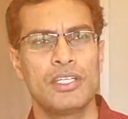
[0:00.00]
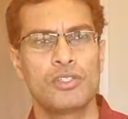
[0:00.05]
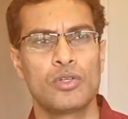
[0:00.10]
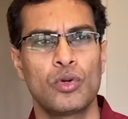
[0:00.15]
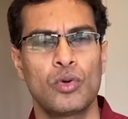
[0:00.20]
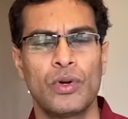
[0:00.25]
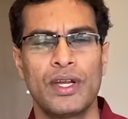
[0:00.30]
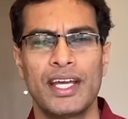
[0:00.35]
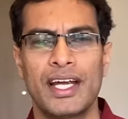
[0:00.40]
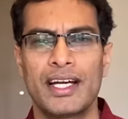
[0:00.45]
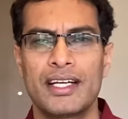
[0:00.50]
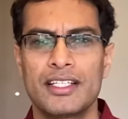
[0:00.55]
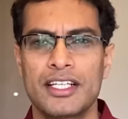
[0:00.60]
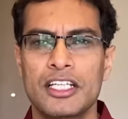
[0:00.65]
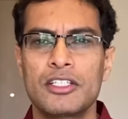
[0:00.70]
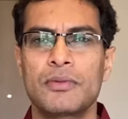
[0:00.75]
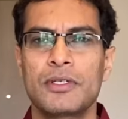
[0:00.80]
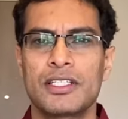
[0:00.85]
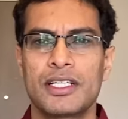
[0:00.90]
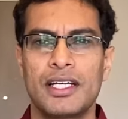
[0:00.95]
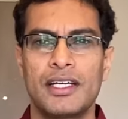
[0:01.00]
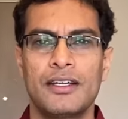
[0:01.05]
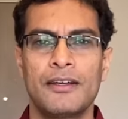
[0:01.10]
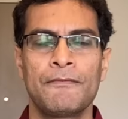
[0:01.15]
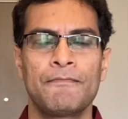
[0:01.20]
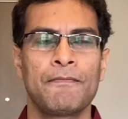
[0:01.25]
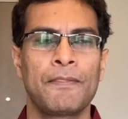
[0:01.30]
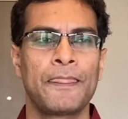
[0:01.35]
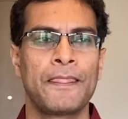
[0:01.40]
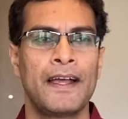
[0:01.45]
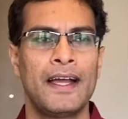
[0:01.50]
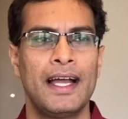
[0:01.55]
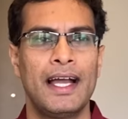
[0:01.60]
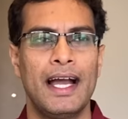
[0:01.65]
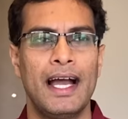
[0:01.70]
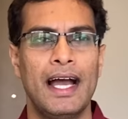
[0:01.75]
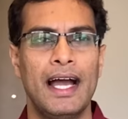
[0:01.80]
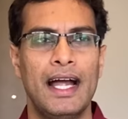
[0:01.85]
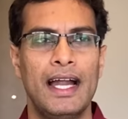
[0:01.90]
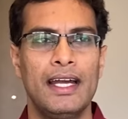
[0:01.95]
is growing at 6%
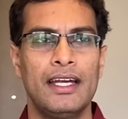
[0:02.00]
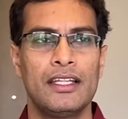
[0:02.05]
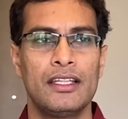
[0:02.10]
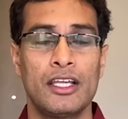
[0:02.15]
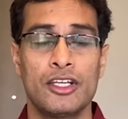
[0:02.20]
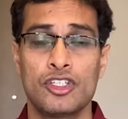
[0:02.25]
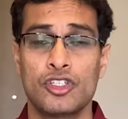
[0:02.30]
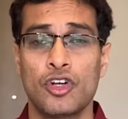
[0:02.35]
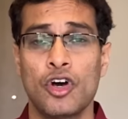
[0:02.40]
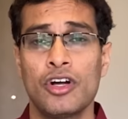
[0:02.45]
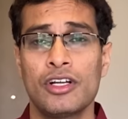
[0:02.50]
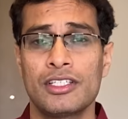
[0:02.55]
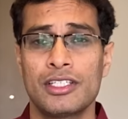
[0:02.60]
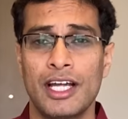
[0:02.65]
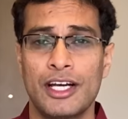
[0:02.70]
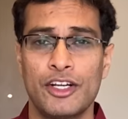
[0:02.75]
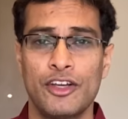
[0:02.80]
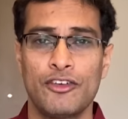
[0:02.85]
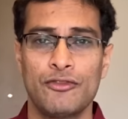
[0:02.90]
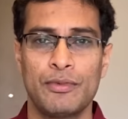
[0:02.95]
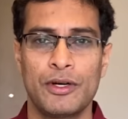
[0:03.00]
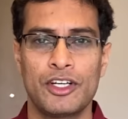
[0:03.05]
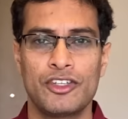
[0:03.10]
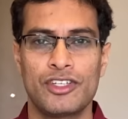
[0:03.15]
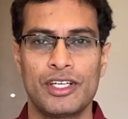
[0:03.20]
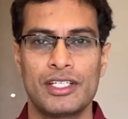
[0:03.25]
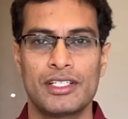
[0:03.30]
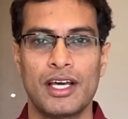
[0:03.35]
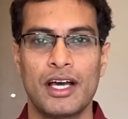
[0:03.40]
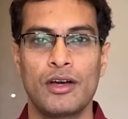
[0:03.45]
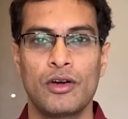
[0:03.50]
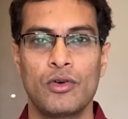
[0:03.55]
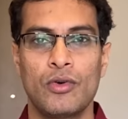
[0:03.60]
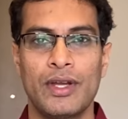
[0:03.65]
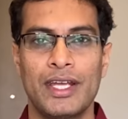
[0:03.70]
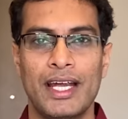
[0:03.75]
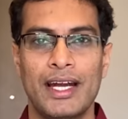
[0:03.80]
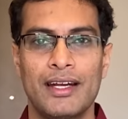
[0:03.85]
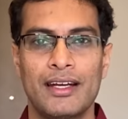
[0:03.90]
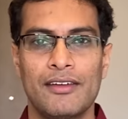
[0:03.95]
and the stocks that you have purchased are
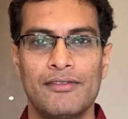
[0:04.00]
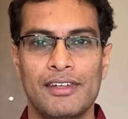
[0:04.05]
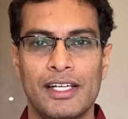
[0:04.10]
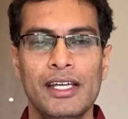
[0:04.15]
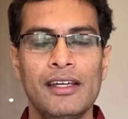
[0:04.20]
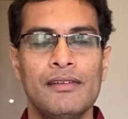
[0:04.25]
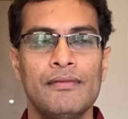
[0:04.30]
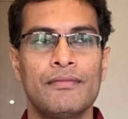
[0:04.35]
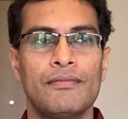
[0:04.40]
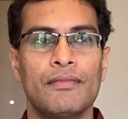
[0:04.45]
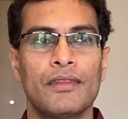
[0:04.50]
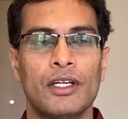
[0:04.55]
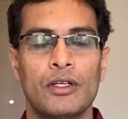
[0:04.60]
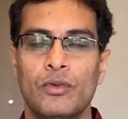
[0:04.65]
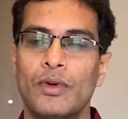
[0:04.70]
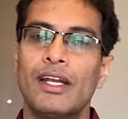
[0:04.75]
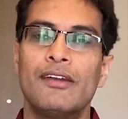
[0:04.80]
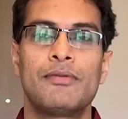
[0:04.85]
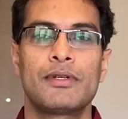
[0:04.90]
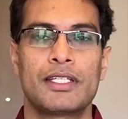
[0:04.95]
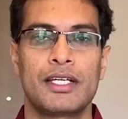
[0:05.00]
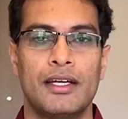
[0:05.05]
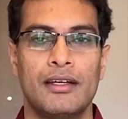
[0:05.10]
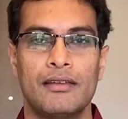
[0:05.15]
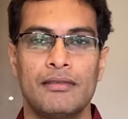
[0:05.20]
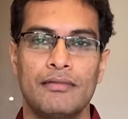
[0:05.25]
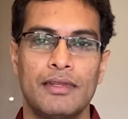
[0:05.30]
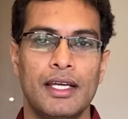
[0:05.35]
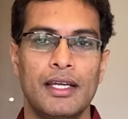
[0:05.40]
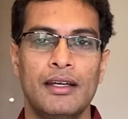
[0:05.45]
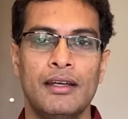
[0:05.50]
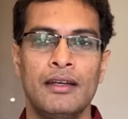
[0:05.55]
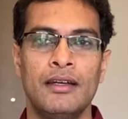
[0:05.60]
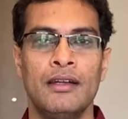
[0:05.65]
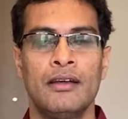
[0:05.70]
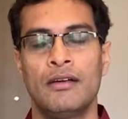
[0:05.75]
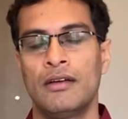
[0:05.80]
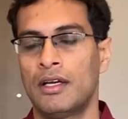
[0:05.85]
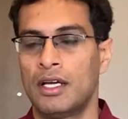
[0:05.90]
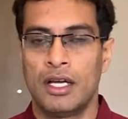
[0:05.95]
growing at roughly 12%, then
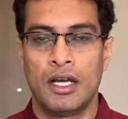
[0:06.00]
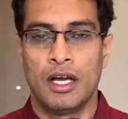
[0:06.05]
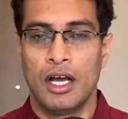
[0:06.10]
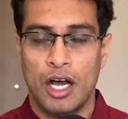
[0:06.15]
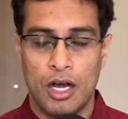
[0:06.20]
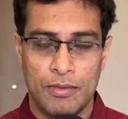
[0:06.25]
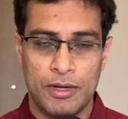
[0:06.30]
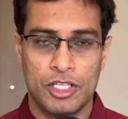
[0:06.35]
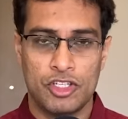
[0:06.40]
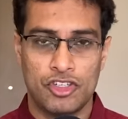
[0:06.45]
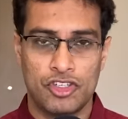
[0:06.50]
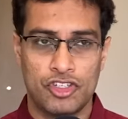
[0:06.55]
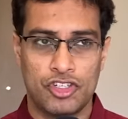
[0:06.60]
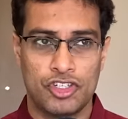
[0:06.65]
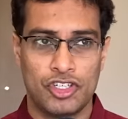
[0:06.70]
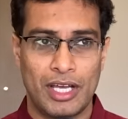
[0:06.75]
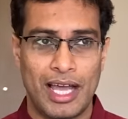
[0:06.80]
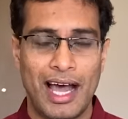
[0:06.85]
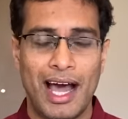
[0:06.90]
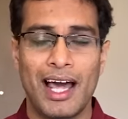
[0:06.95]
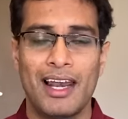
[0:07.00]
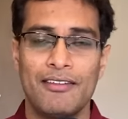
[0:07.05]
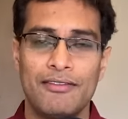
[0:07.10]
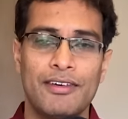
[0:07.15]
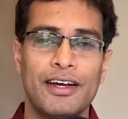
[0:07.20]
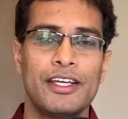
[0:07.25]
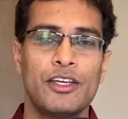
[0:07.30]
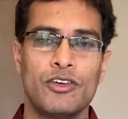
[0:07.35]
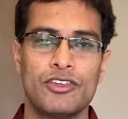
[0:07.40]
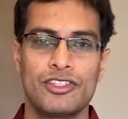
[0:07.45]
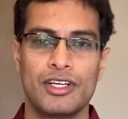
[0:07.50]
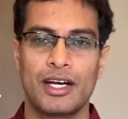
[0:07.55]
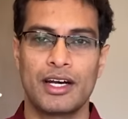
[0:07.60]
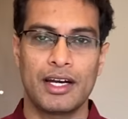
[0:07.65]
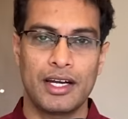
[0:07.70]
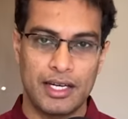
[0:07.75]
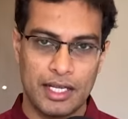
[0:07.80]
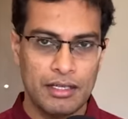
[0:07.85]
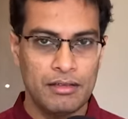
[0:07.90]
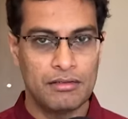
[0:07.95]
how much alpha you are
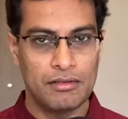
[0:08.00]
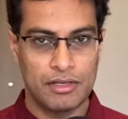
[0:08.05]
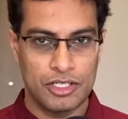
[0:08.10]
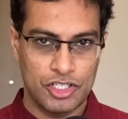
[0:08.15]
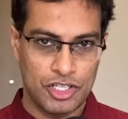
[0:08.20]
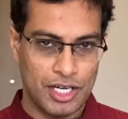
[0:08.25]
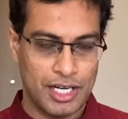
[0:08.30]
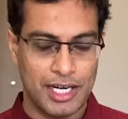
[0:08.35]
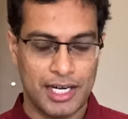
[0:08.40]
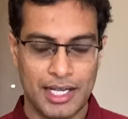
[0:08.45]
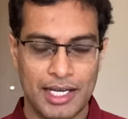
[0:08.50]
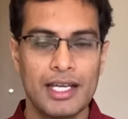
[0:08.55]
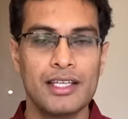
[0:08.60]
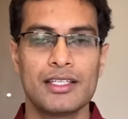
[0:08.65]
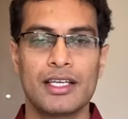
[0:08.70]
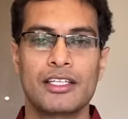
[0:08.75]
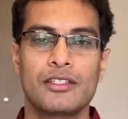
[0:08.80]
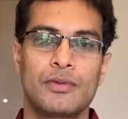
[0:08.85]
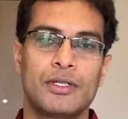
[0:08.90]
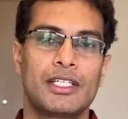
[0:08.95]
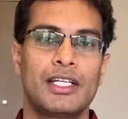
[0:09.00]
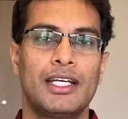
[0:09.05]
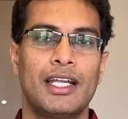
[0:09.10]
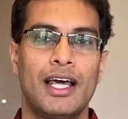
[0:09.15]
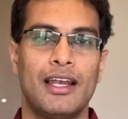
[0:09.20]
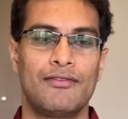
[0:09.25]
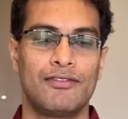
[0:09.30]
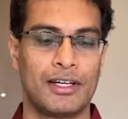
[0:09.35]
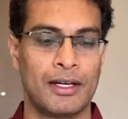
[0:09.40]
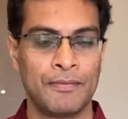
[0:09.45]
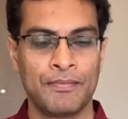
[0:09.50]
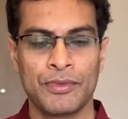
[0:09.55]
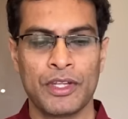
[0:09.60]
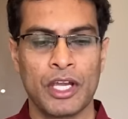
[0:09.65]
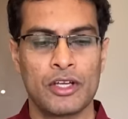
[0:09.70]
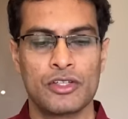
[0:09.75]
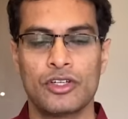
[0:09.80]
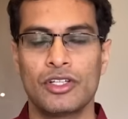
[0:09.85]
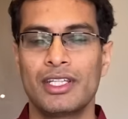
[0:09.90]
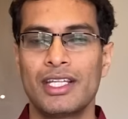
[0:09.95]
generating? You are generating a 6% alpha.
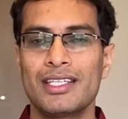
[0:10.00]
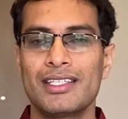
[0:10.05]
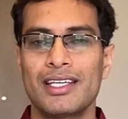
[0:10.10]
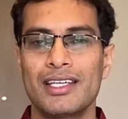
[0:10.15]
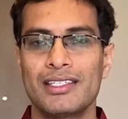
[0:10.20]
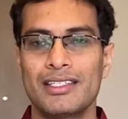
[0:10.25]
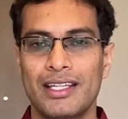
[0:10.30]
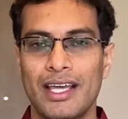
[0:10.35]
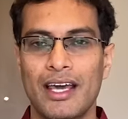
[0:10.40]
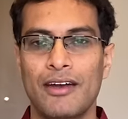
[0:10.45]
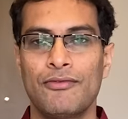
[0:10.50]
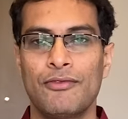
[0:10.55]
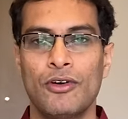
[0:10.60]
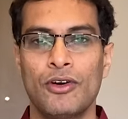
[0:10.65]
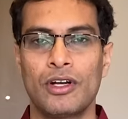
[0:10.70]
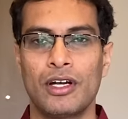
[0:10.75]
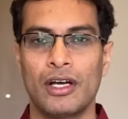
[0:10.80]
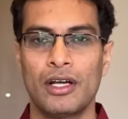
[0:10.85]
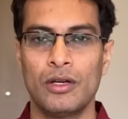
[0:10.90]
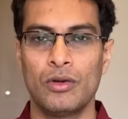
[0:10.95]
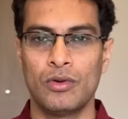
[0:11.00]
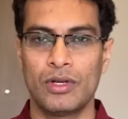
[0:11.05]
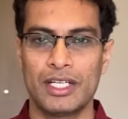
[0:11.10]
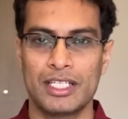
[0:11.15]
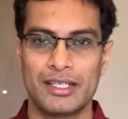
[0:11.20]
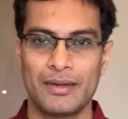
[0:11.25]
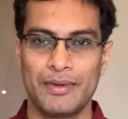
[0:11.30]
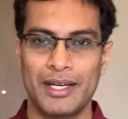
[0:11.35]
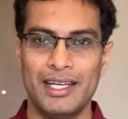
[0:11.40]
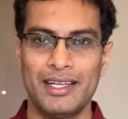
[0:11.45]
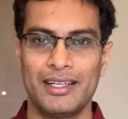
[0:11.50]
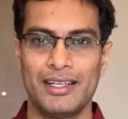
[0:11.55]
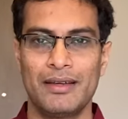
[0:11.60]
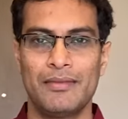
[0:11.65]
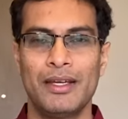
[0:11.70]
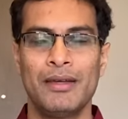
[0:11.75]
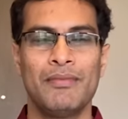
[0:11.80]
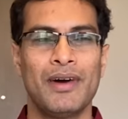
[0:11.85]
So this is therefore a low risk bet, ki bhai